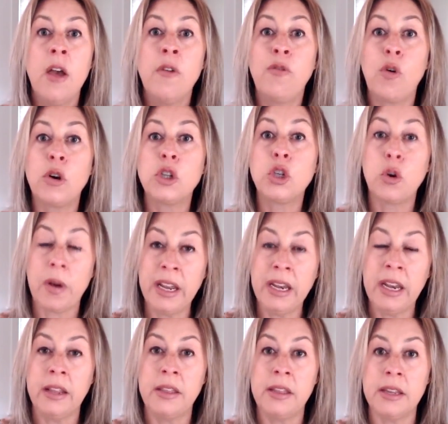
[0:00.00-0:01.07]
for
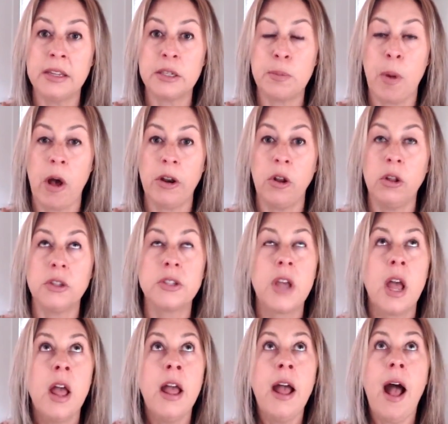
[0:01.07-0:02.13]
training these models.
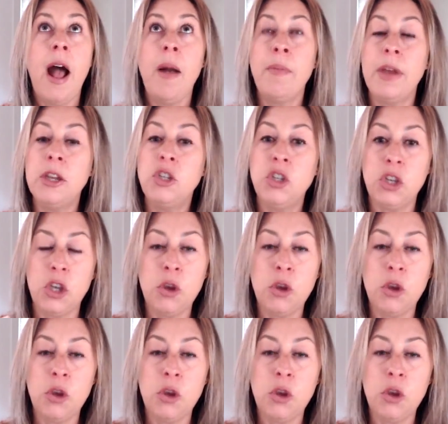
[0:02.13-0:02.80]
Do